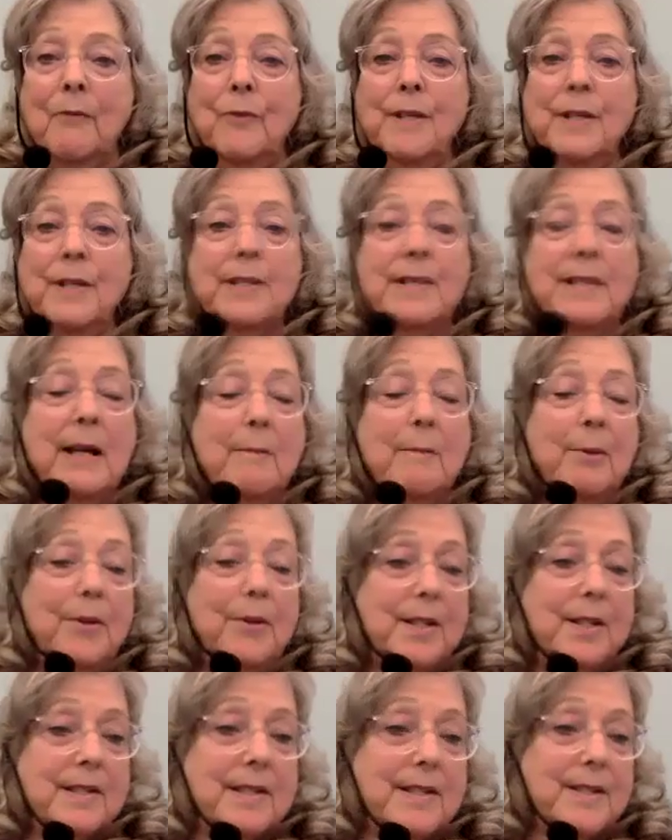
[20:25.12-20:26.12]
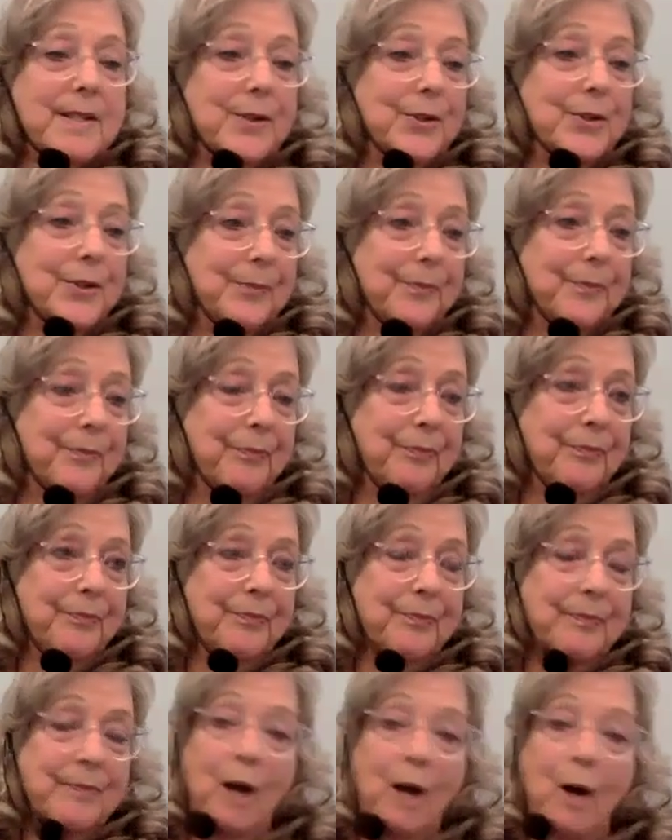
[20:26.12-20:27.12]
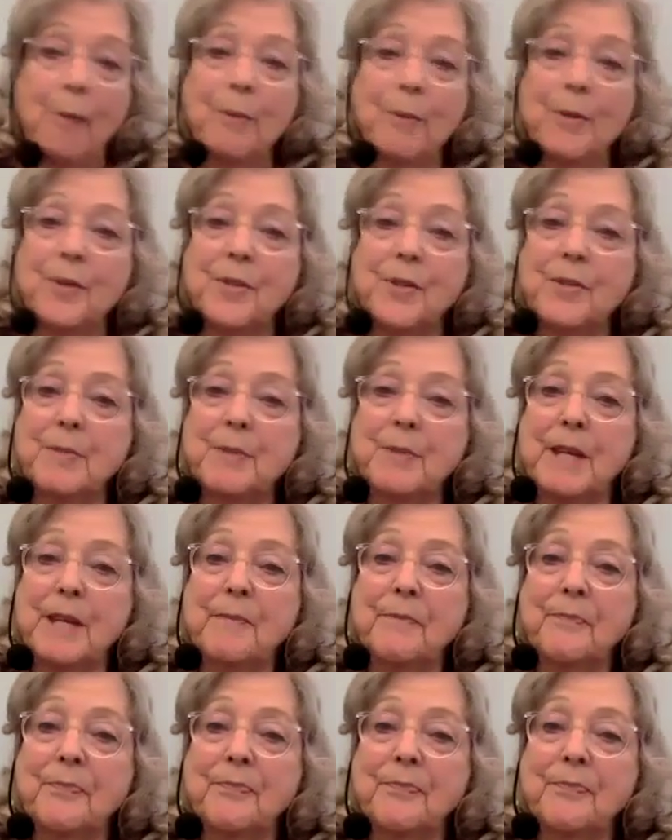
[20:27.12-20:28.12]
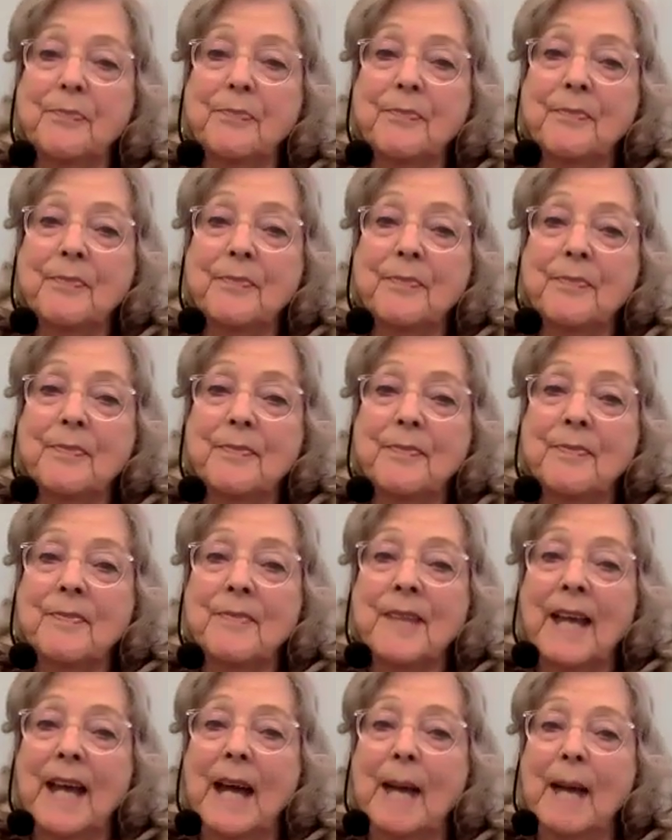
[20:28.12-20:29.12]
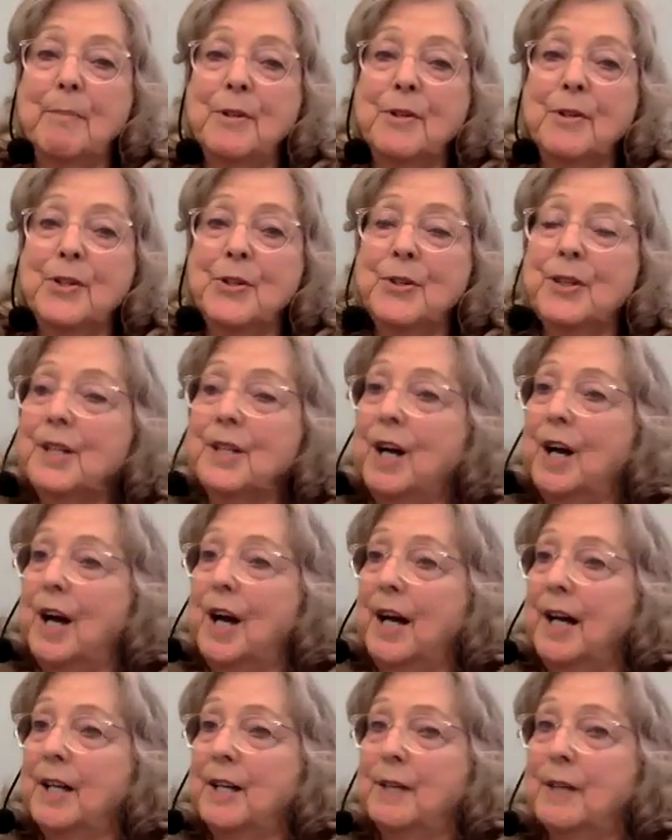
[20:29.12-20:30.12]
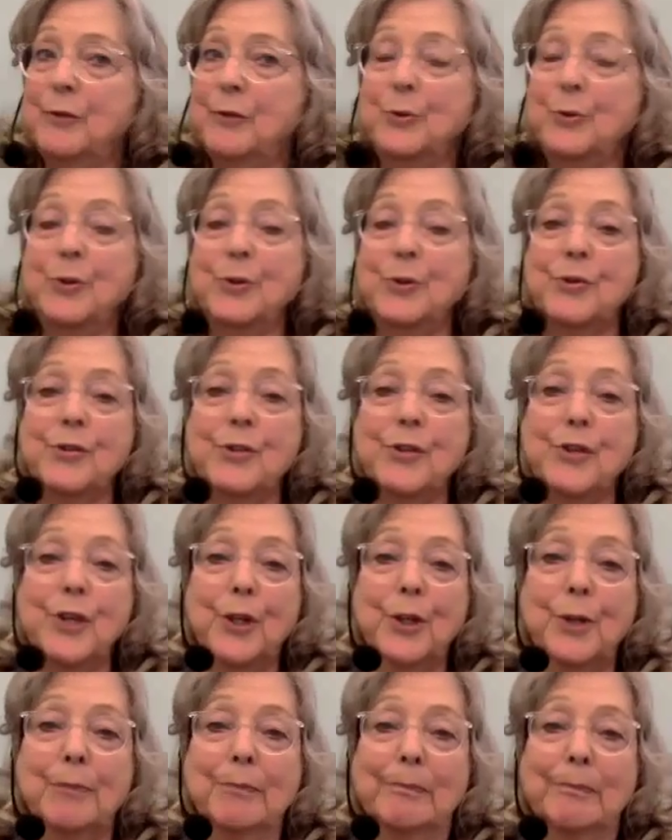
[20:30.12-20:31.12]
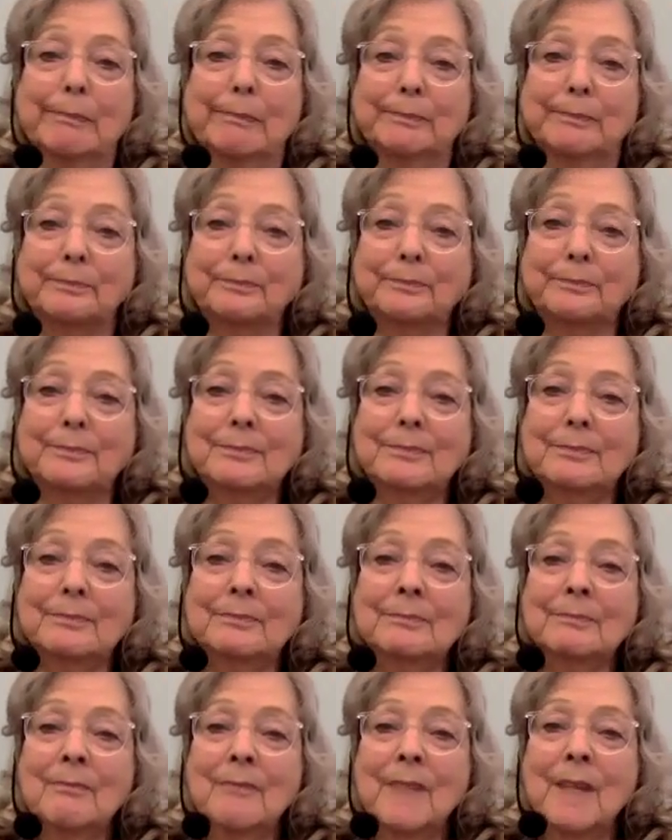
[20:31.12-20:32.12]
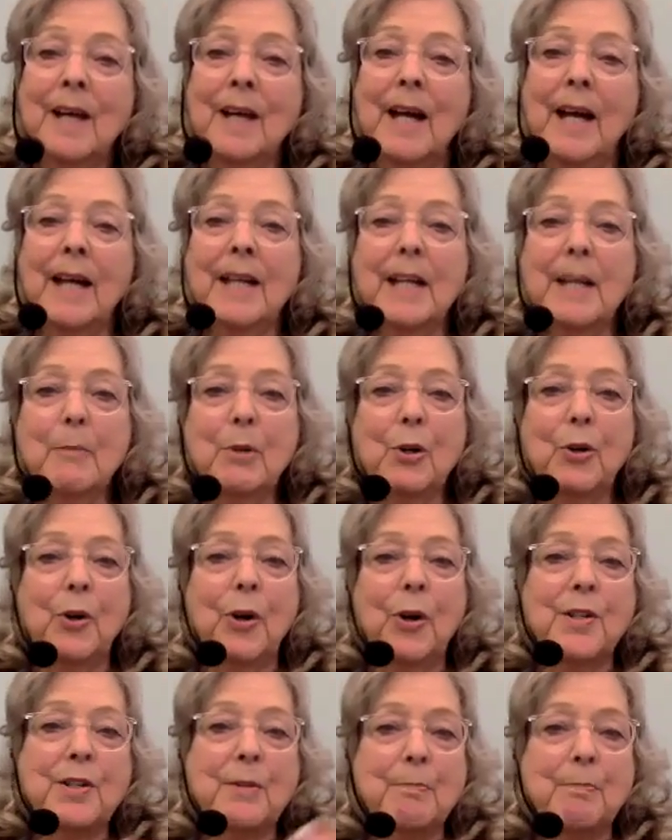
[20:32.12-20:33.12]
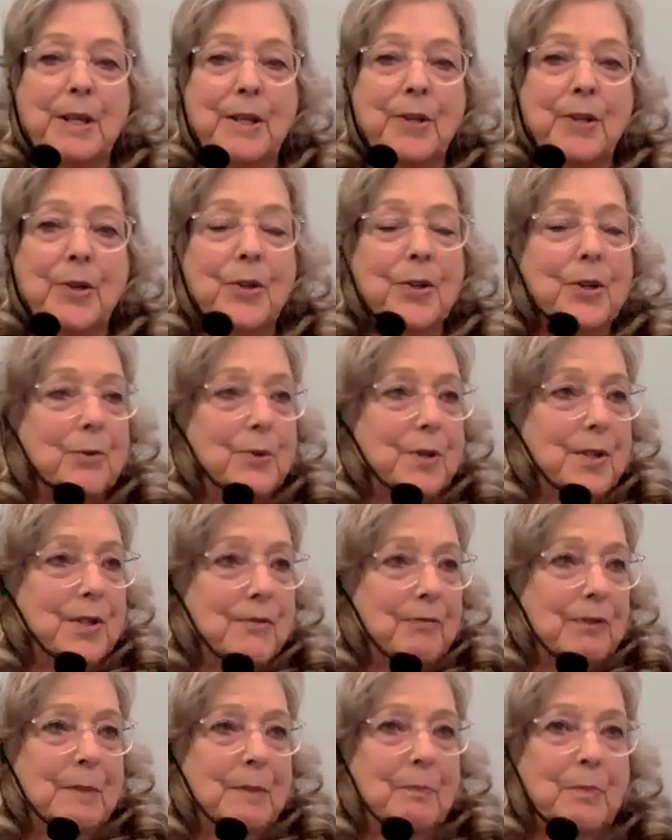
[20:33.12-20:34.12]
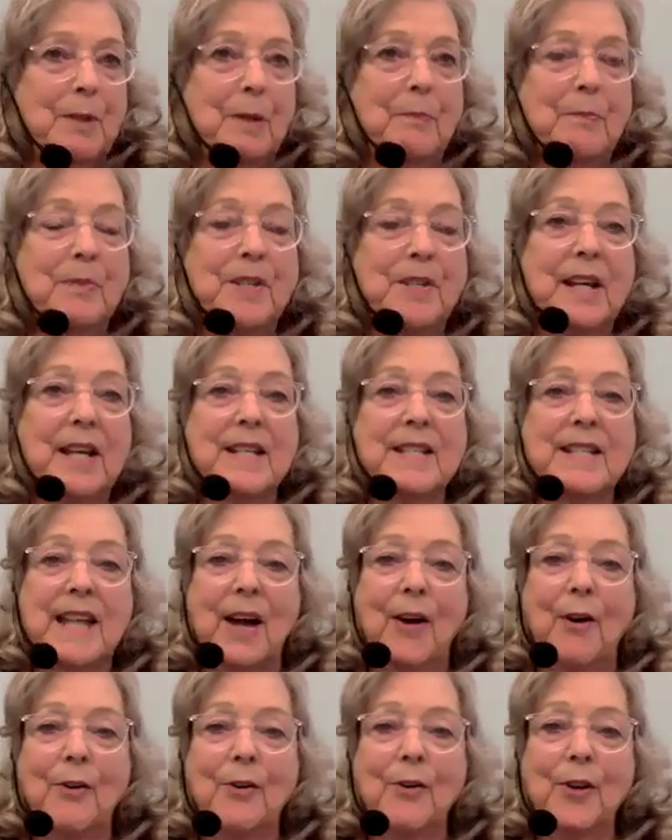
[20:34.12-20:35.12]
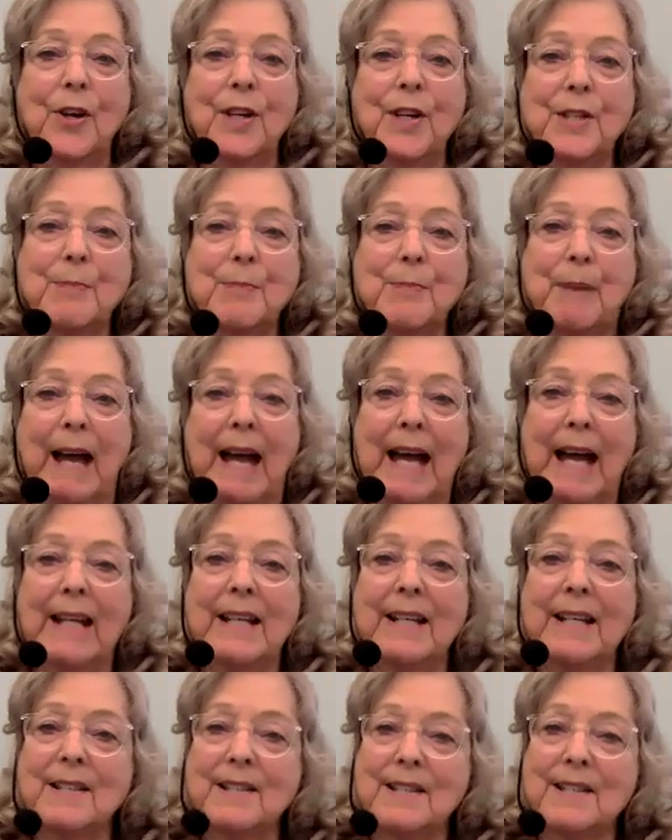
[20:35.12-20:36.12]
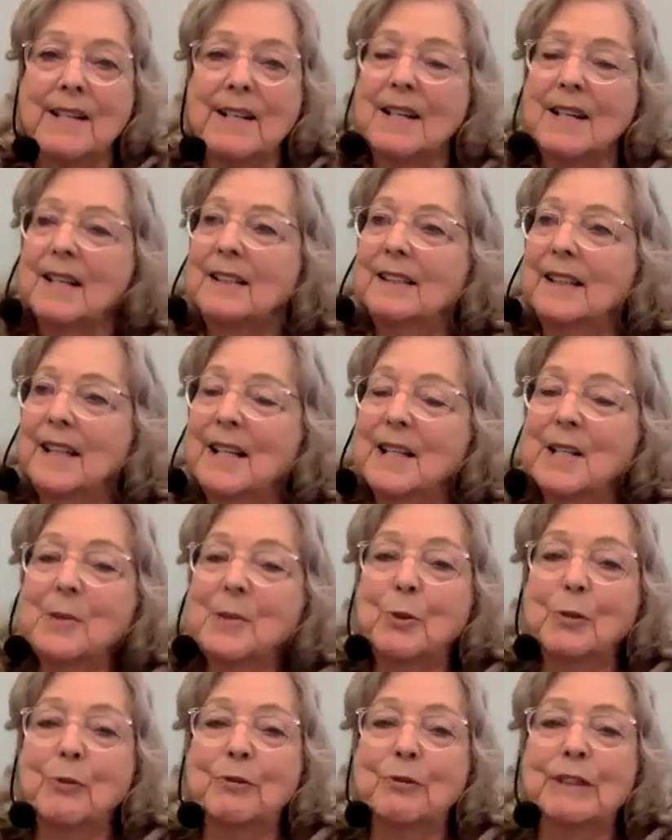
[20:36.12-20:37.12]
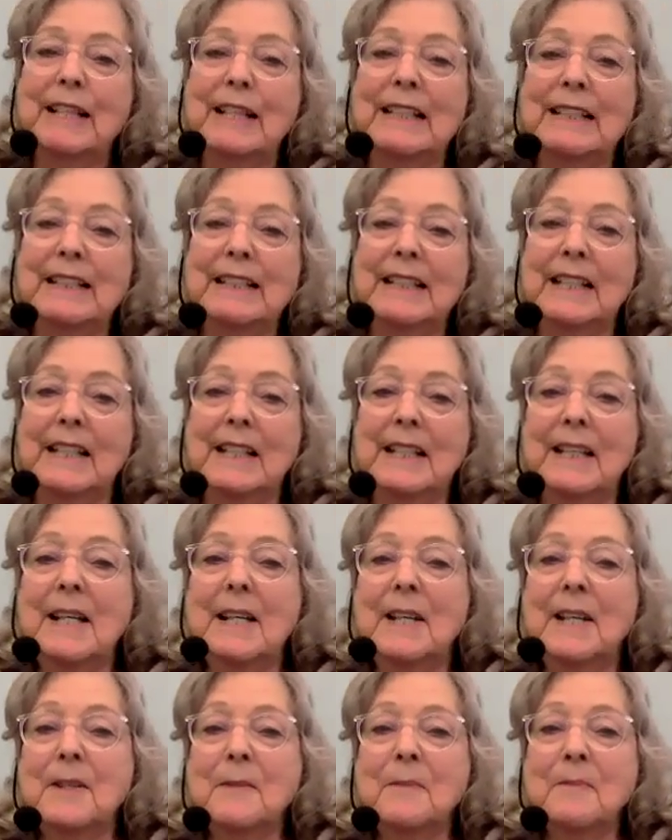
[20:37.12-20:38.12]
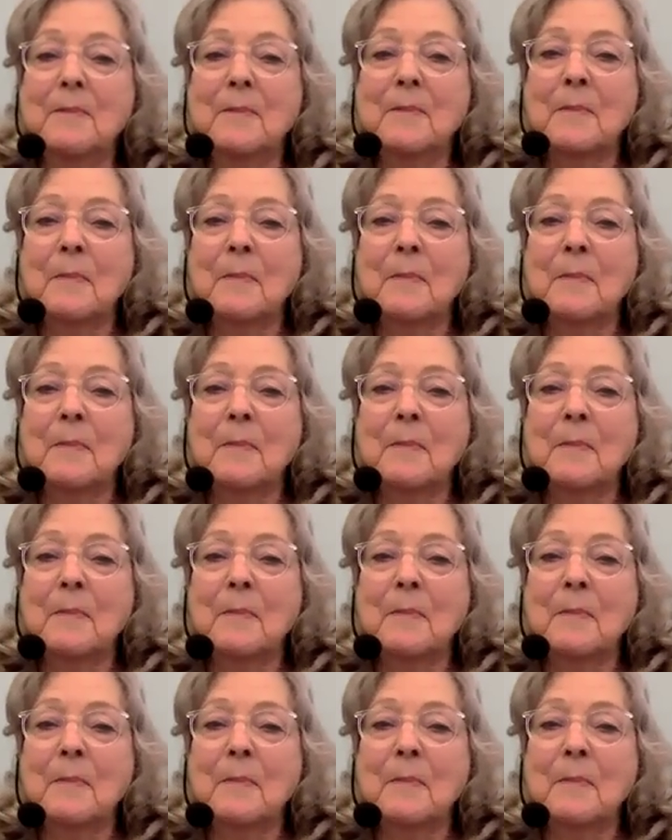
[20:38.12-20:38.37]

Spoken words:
One example that still humbles me happened during a hike a few years ago. I came across a beetle that was flipped upside down on its back and its legs were flailing, and